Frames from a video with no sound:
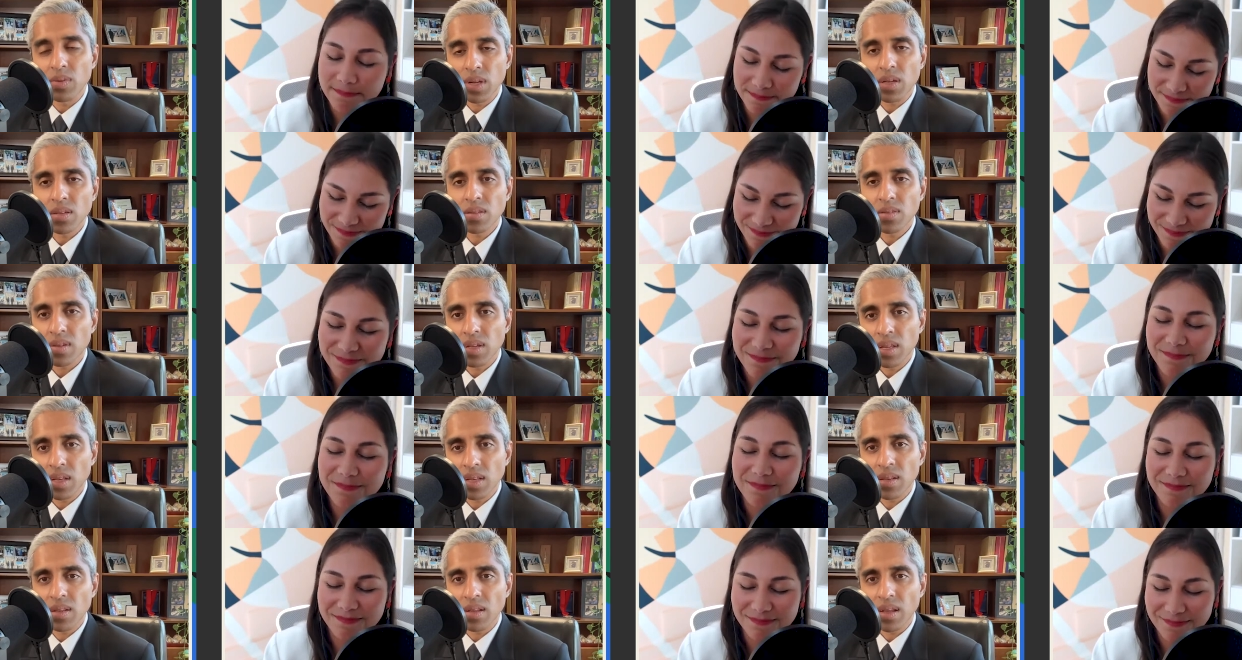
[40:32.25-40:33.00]
Speaker 1: us
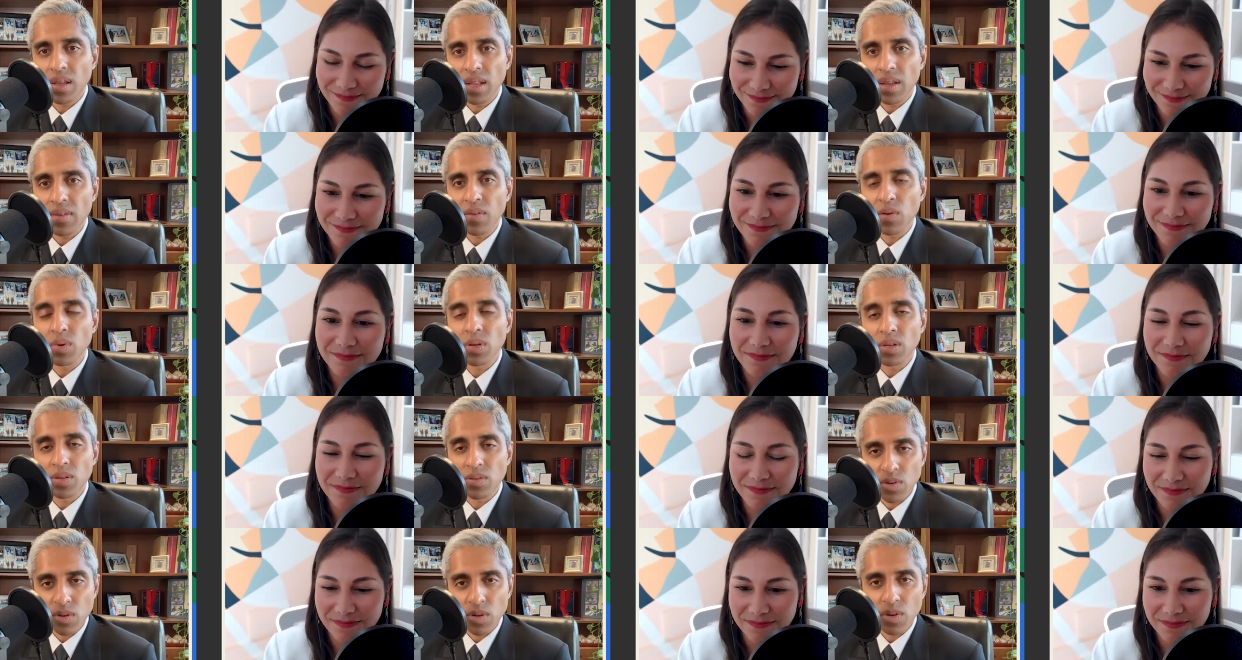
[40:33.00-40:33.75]
and and everyone
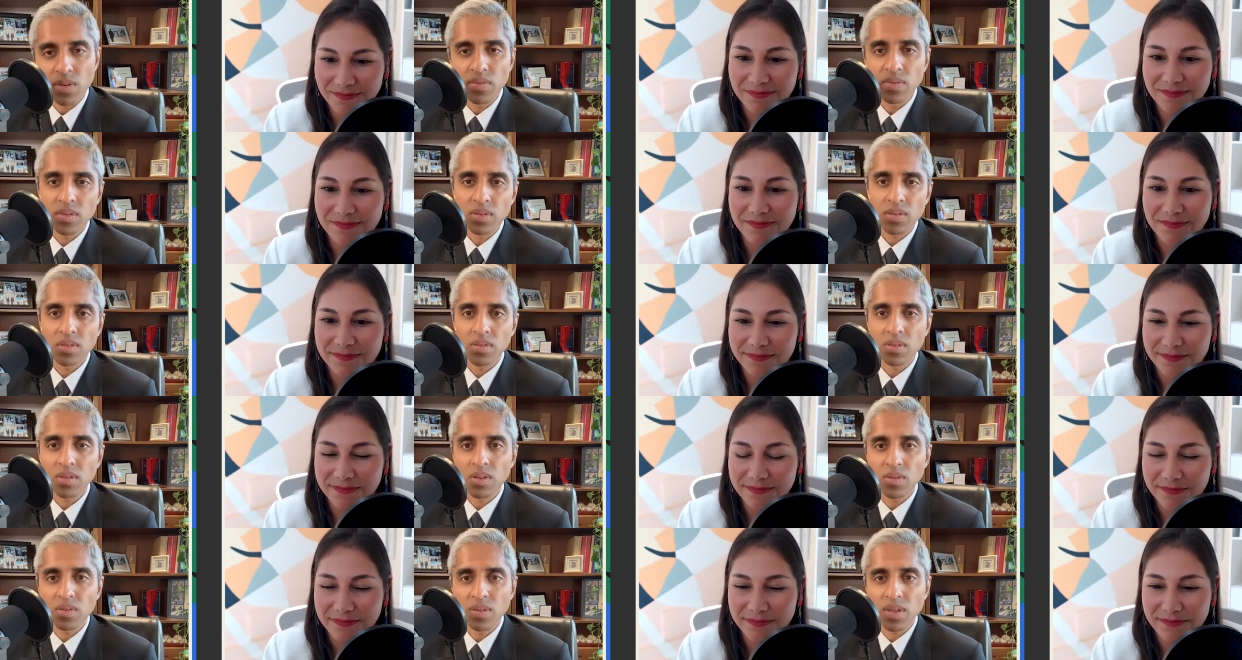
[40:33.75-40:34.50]
deserves
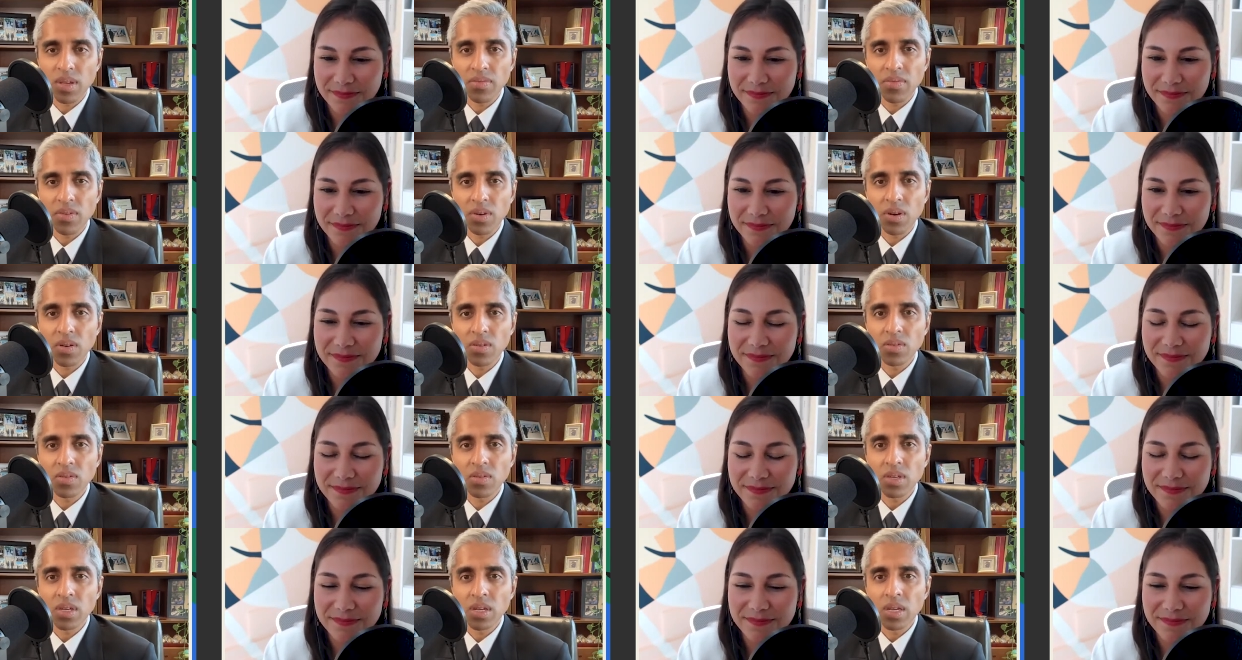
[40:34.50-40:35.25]
those
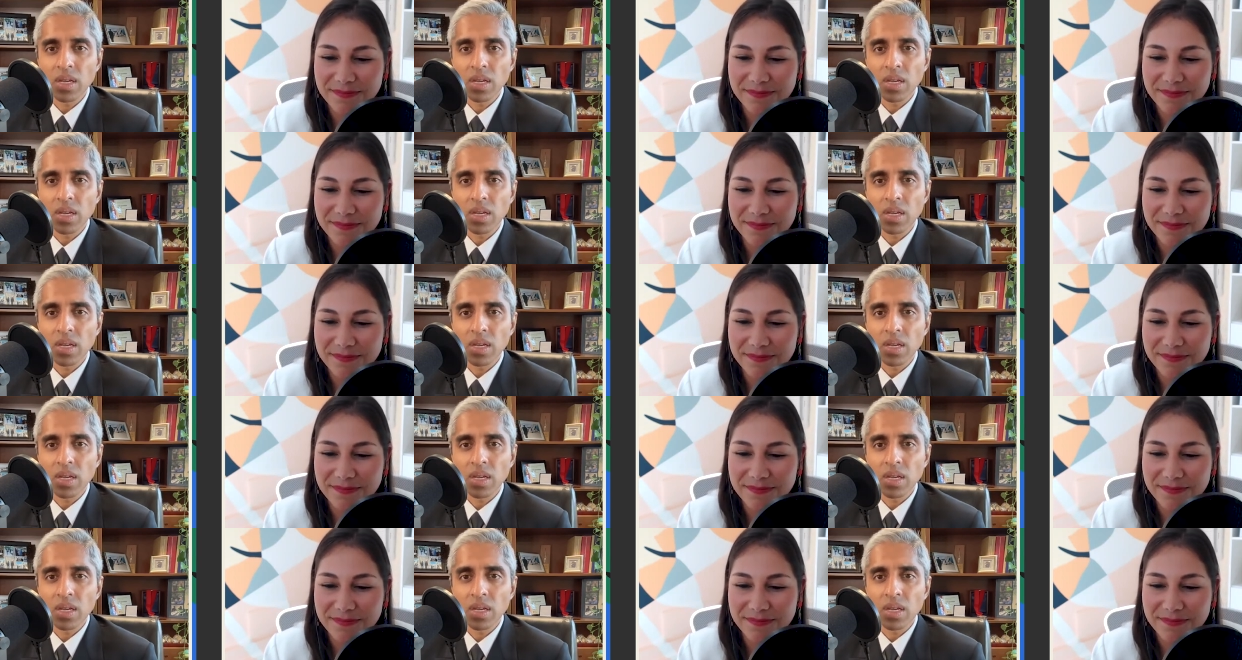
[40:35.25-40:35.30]
safeguards